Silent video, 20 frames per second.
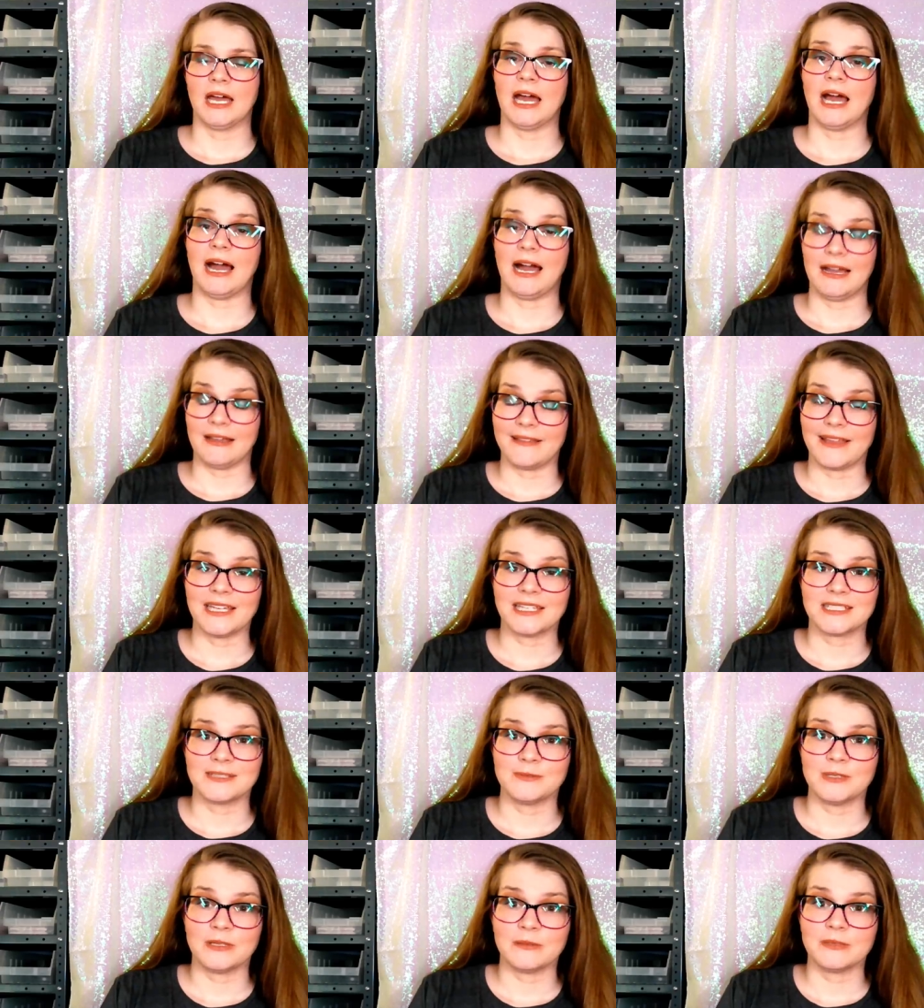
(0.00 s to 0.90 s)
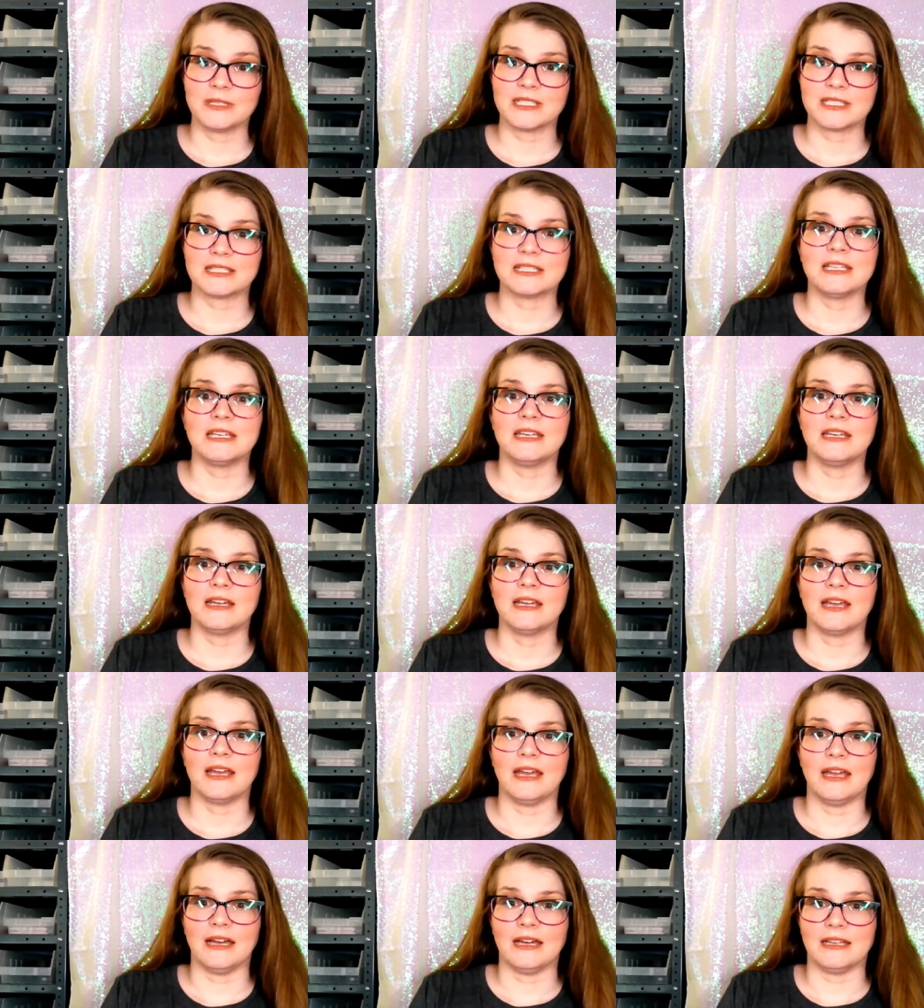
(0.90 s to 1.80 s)
I like to be able to see,
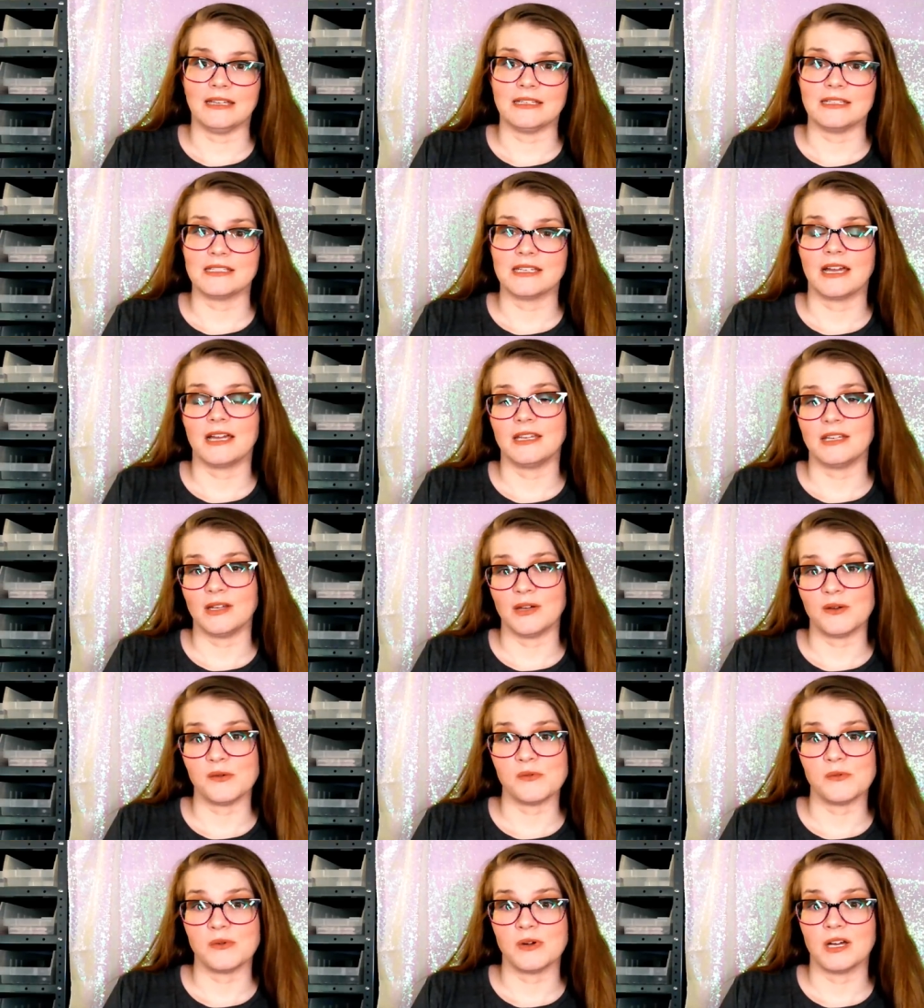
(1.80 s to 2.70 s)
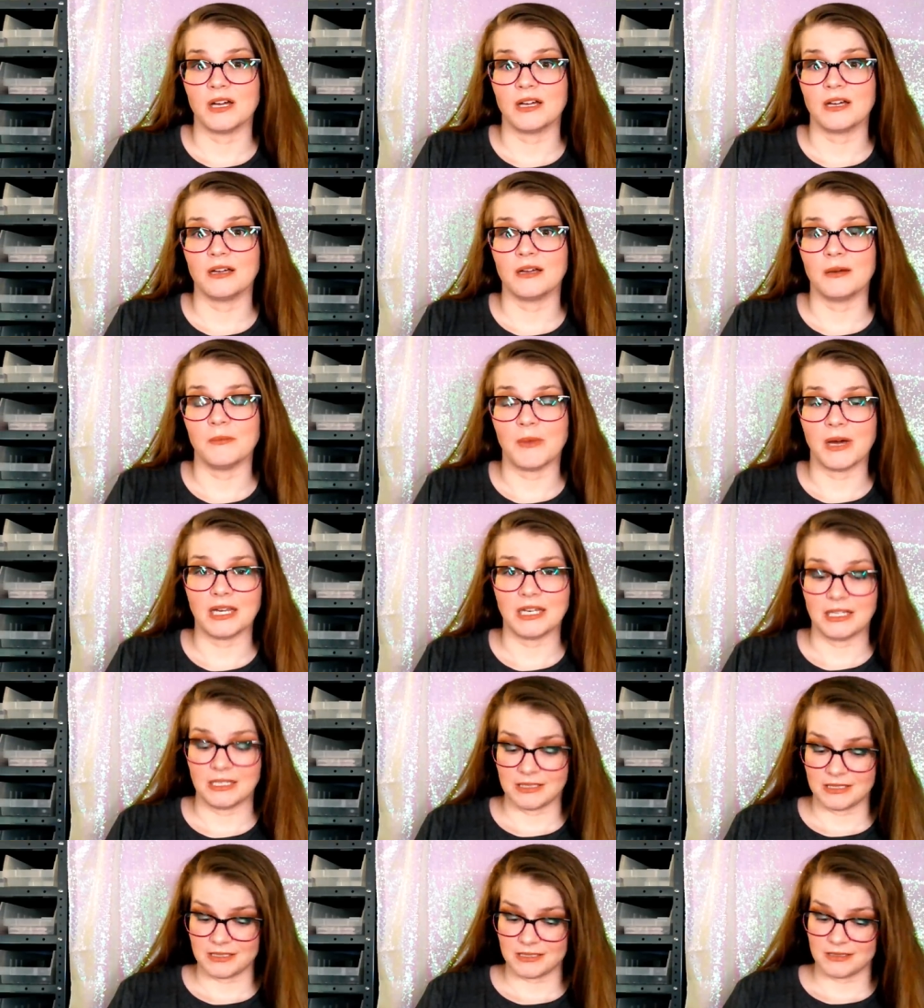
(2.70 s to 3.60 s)
and I know money
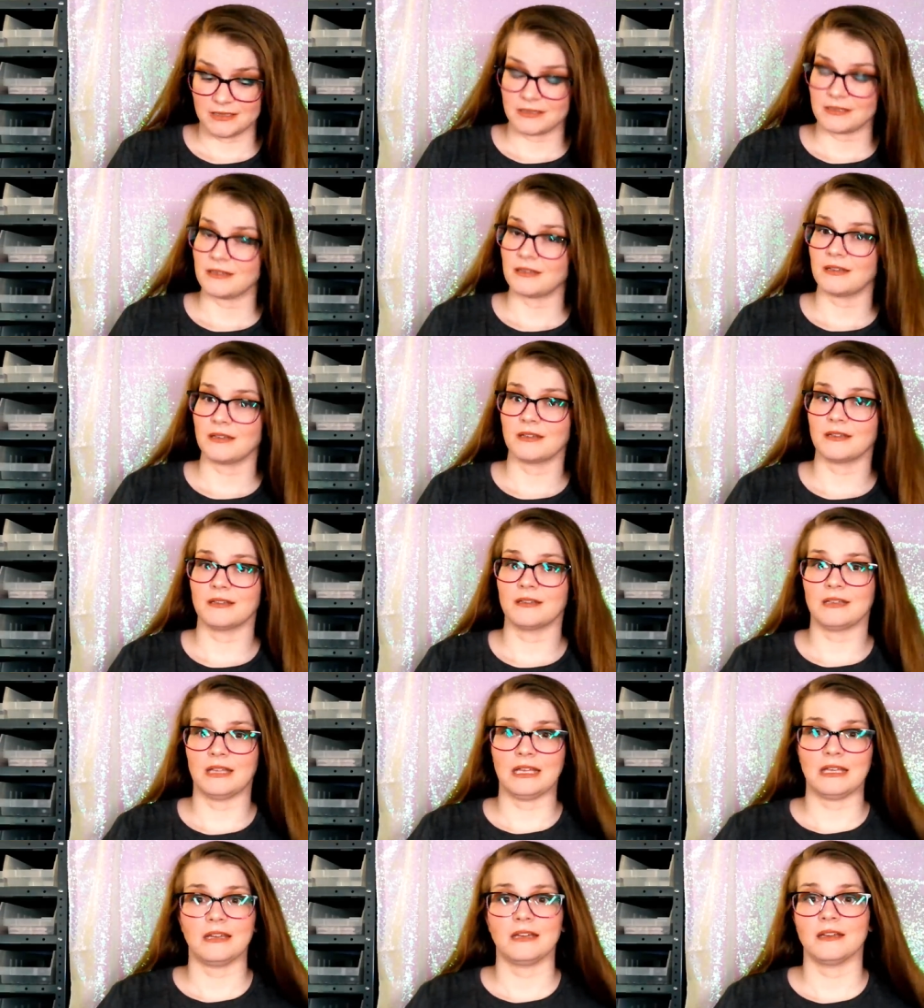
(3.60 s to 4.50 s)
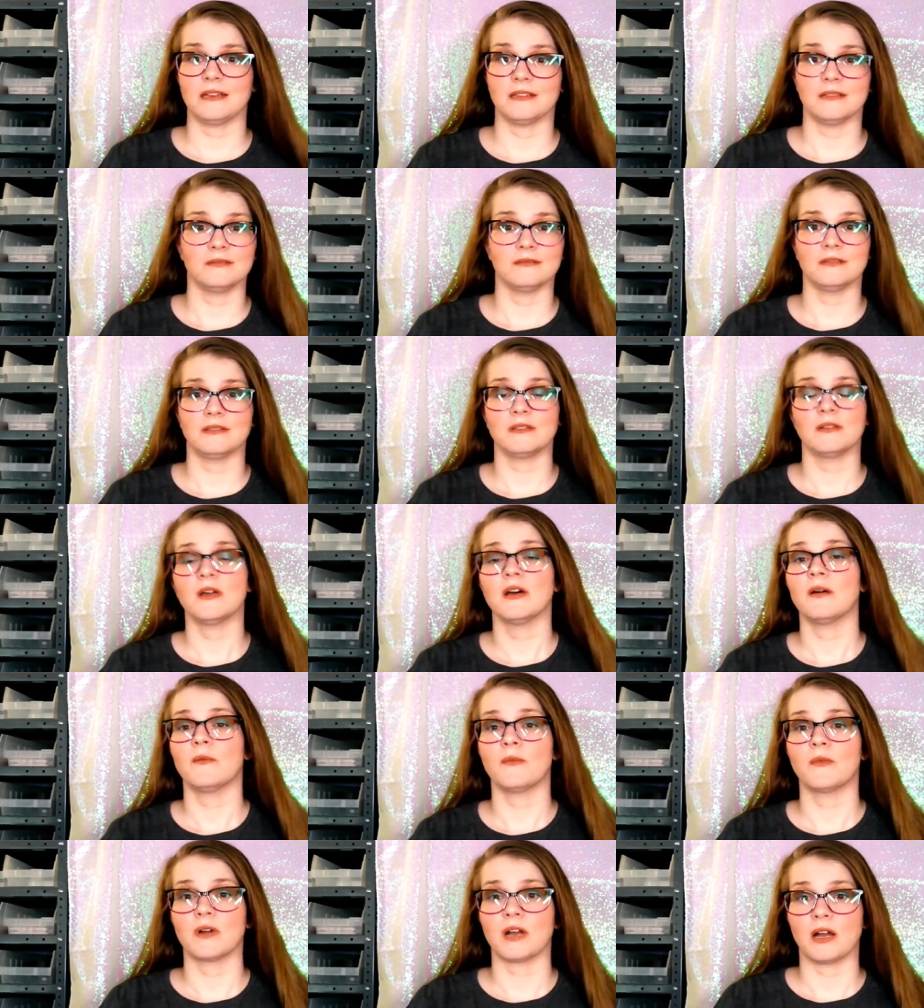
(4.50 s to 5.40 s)
isn't like
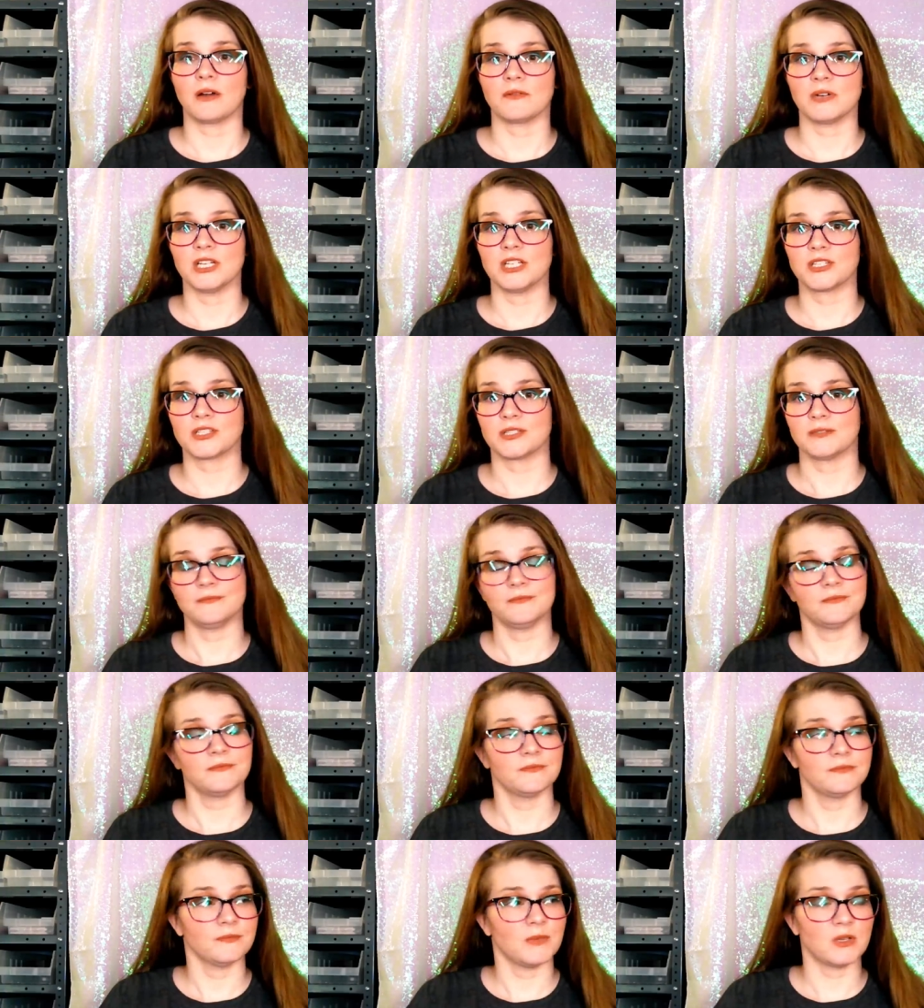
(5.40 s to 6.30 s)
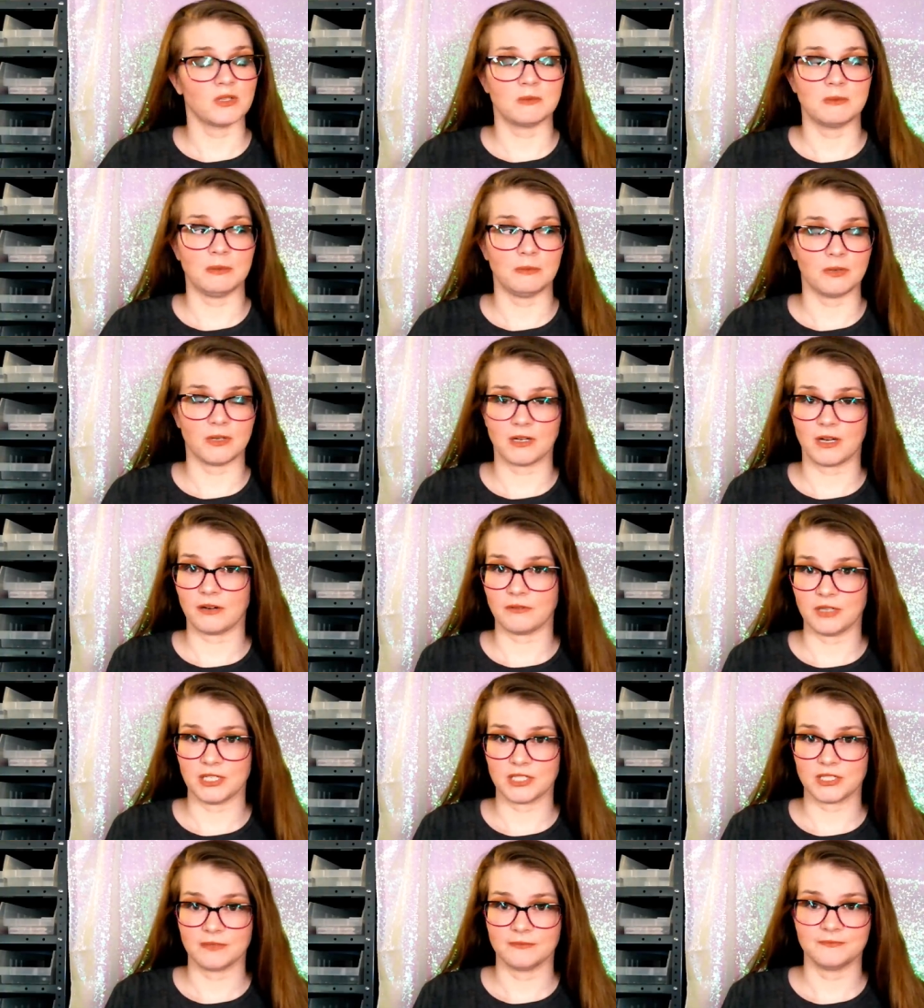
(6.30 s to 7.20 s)
we're not rich. Most people are not
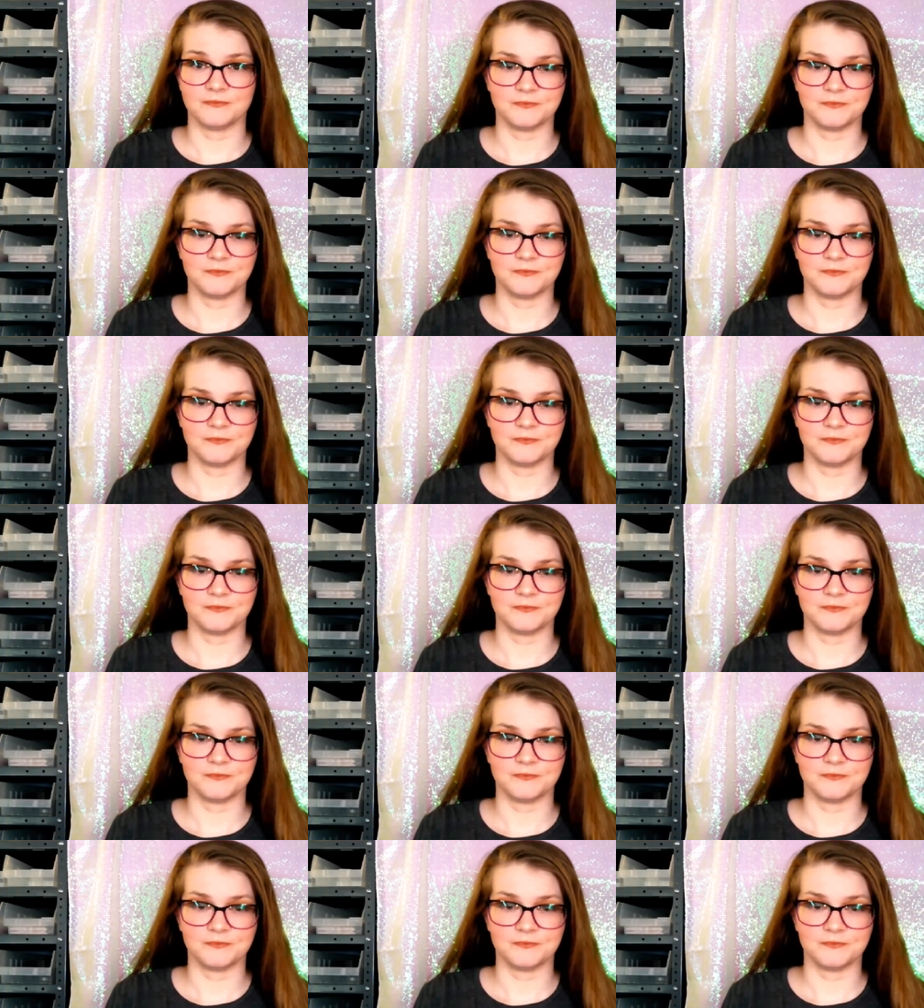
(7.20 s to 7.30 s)
rich.